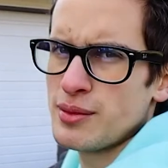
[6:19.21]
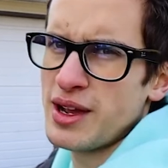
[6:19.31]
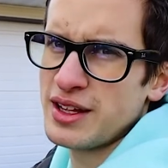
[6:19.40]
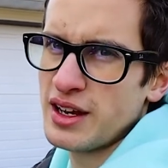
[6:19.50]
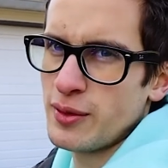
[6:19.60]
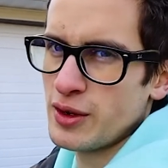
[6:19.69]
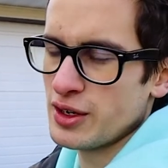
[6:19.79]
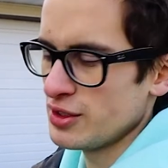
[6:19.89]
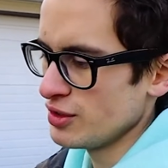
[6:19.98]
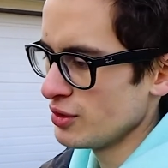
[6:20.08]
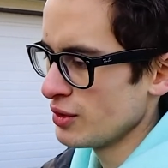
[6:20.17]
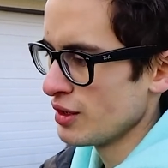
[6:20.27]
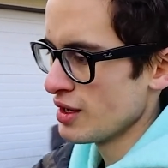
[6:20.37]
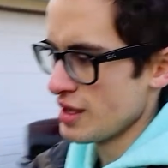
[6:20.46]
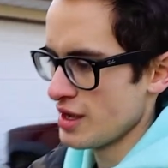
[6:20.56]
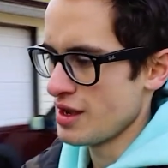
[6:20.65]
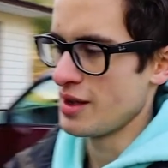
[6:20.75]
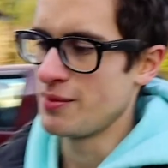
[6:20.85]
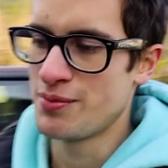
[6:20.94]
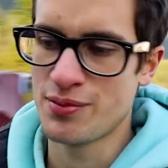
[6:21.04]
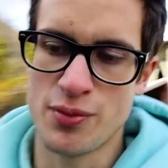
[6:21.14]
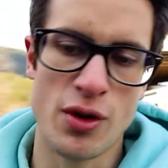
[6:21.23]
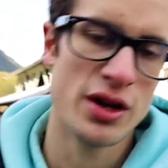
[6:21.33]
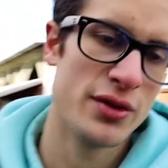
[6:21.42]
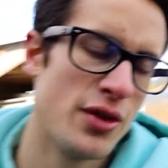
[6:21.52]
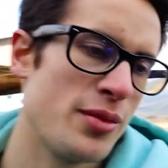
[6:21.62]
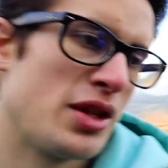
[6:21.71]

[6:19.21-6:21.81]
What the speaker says: in mind that I want to do. One of them